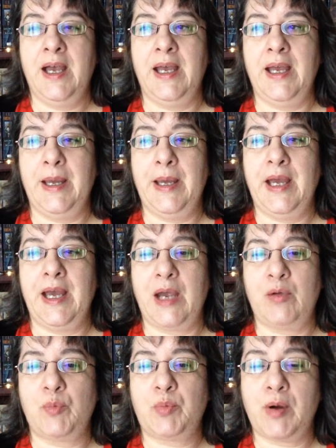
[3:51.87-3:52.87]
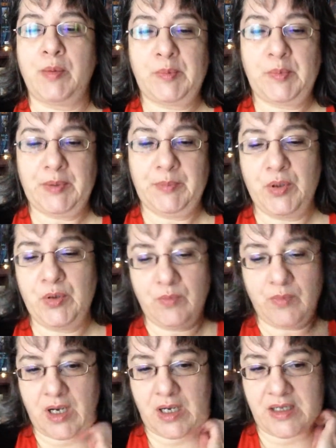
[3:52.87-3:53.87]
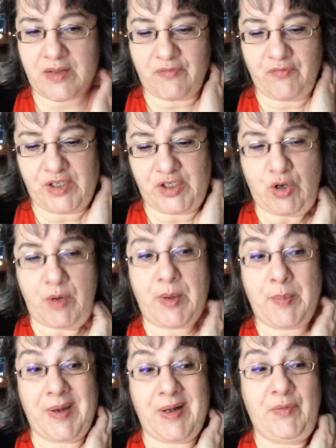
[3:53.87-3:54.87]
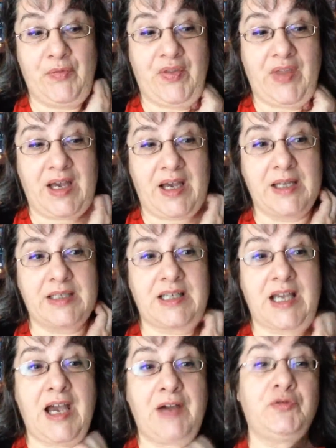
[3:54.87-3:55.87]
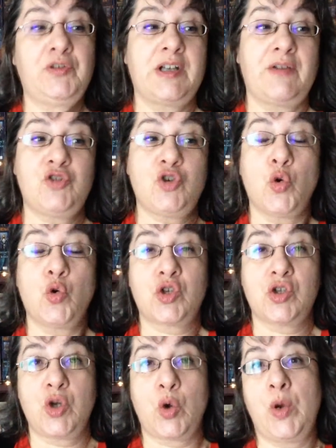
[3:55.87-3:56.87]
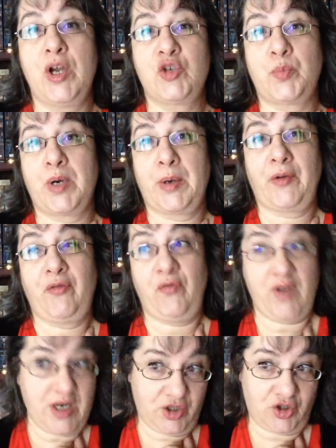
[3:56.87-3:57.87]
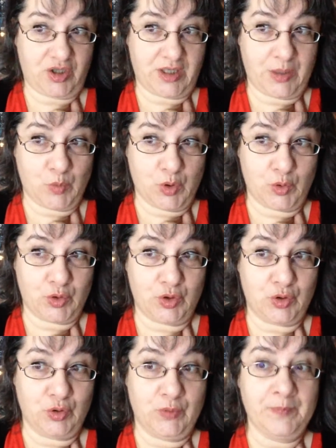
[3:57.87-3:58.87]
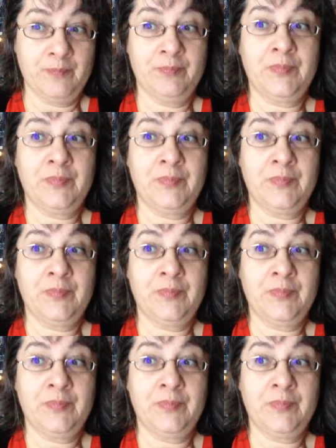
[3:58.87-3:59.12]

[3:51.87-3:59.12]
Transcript: I will probably put another video up about that after I've chosen which profession I want to do.